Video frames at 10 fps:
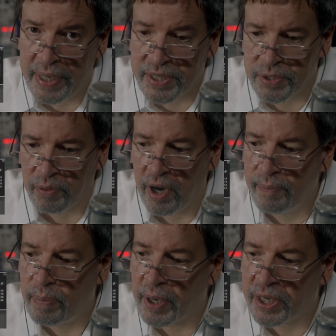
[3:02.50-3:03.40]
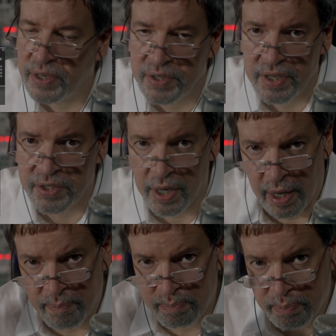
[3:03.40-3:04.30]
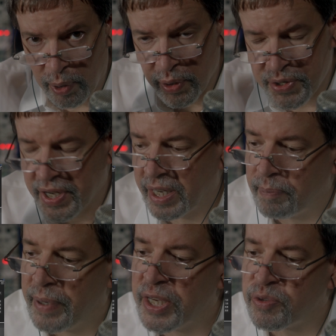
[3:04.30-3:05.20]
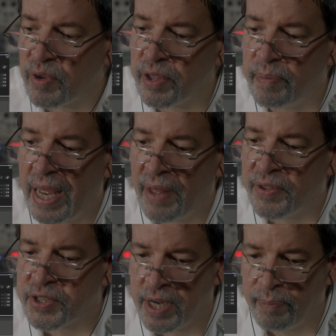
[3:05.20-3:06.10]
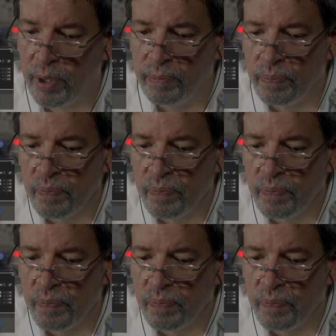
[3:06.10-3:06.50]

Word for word: bass throb because it's a pulsing bass rhythm at this tempo.